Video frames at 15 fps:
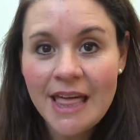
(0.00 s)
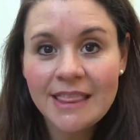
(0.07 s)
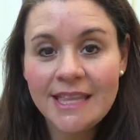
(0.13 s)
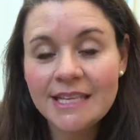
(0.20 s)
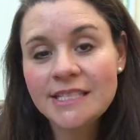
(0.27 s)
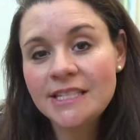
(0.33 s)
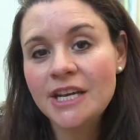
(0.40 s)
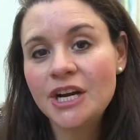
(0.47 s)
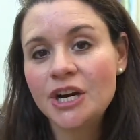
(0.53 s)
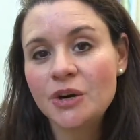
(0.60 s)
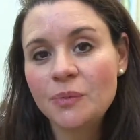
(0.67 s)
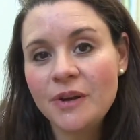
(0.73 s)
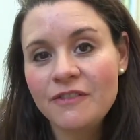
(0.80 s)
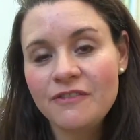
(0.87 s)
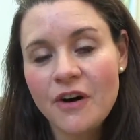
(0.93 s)
This year,
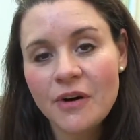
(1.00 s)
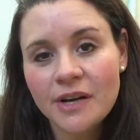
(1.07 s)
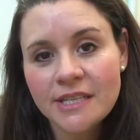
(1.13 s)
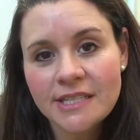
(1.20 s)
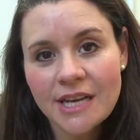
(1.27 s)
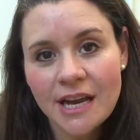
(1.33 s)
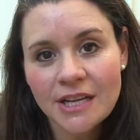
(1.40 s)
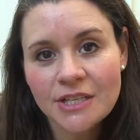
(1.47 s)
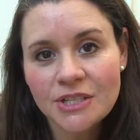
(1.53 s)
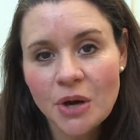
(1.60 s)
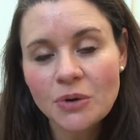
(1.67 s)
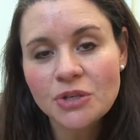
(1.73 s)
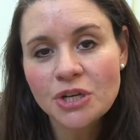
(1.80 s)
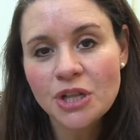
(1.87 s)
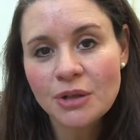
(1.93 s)
we focused on a
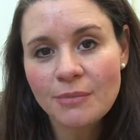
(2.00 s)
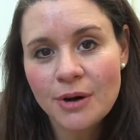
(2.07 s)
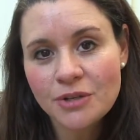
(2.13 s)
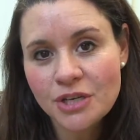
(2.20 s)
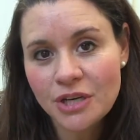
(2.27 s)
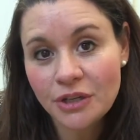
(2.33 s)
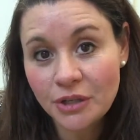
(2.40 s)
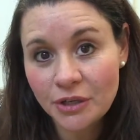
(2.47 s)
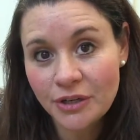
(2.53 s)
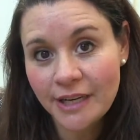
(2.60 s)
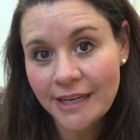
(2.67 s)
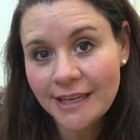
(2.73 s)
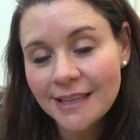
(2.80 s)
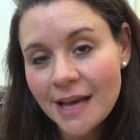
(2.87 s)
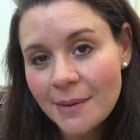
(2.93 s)
social emotional
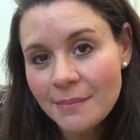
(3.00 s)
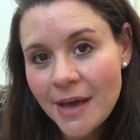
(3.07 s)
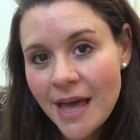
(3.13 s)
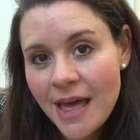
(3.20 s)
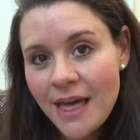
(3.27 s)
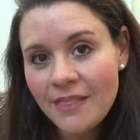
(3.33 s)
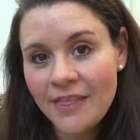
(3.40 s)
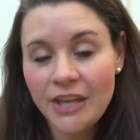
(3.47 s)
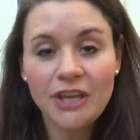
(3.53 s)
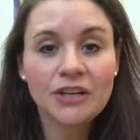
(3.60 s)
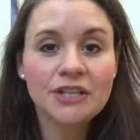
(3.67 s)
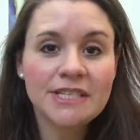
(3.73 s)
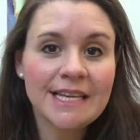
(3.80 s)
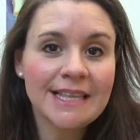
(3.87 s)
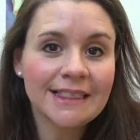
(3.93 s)
curriculum that you'll
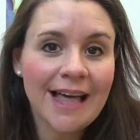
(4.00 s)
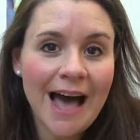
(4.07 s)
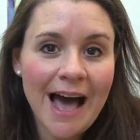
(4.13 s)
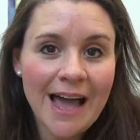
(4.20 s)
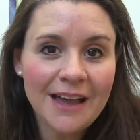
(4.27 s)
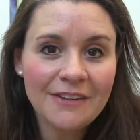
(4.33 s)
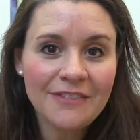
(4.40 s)
see live